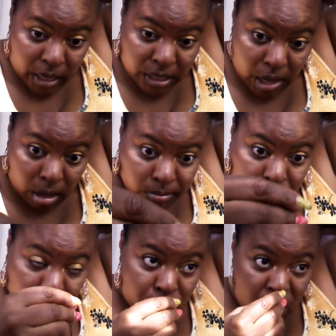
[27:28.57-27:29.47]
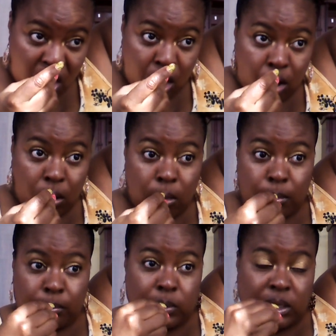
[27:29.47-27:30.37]
And so you know,
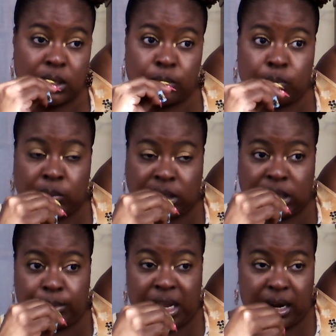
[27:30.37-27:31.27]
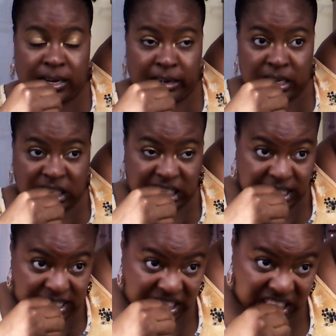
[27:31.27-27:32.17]
I'm not a
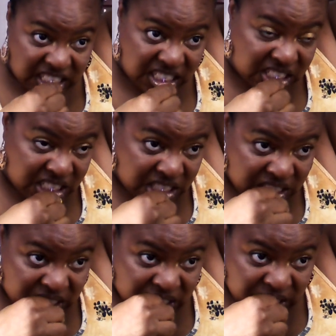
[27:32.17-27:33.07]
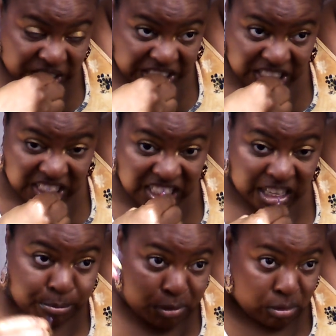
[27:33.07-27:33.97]
hairstylist. I'm
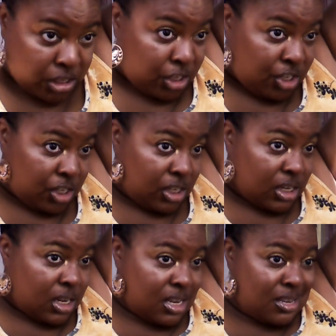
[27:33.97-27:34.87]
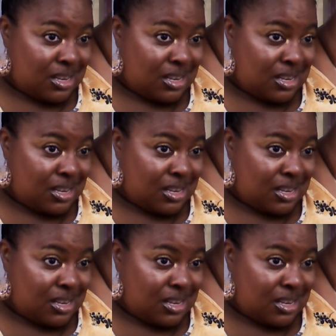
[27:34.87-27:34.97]
not a beautician.